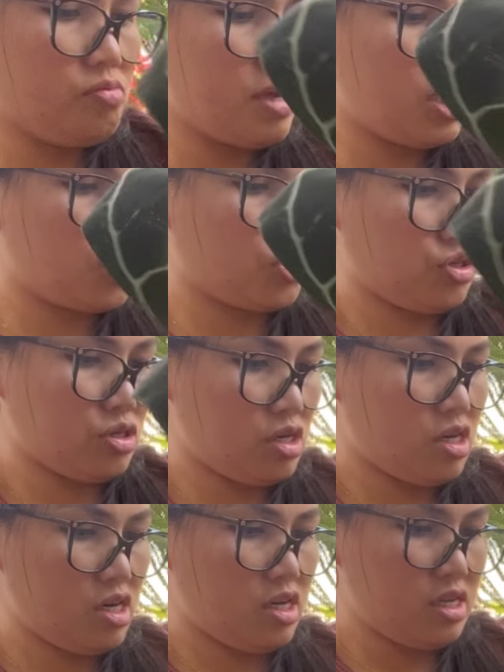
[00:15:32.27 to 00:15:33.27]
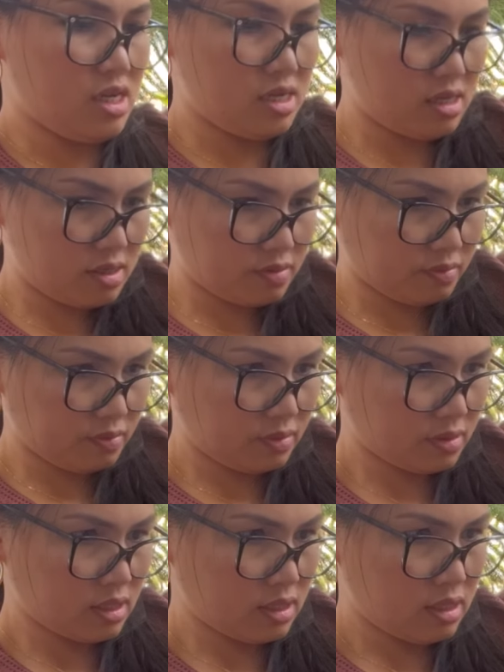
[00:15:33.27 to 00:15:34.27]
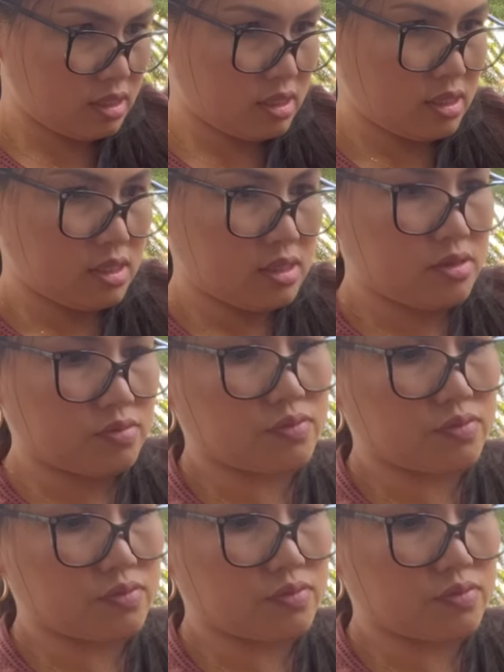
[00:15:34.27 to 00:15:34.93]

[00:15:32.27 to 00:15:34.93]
make sure that the